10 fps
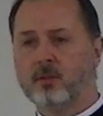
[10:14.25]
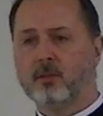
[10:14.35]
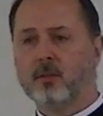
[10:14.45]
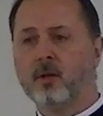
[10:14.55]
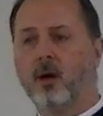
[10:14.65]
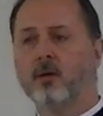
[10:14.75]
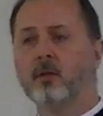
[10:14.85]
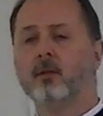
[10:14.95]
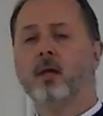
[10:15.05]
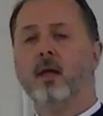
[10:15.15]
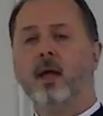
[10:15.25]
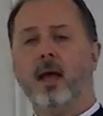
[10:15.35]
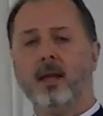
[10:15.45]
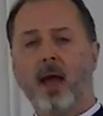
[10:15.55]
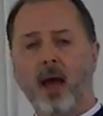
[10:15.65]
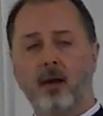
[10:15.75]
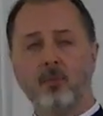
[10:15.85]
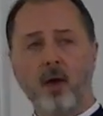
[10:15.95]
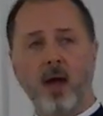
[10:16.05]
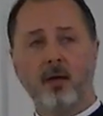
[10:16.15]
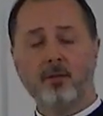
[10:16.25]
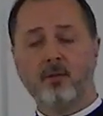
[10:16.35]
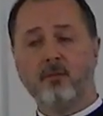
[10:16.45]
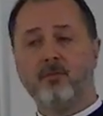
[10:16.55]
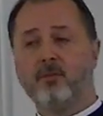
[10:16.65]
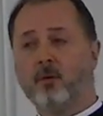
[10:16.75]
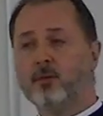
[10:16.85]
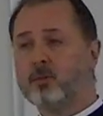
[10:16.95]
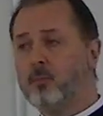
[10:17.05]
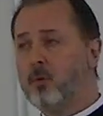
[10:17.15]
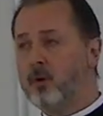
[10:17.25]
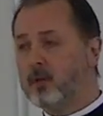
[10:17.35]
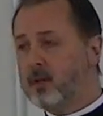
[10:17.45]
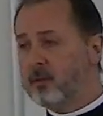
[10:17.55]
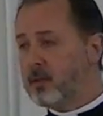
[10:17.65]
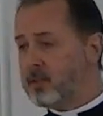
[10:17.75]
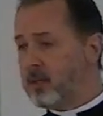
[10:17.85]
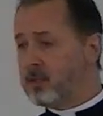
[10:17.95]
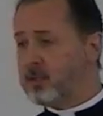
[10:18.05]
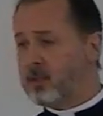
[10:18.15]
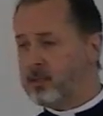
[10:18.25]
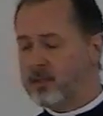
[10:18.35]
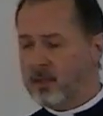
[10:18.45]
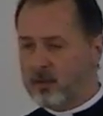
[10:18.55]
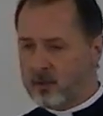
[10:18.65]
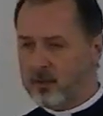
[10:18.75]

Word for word: into the garden, and Adam as the firstborn in this instance in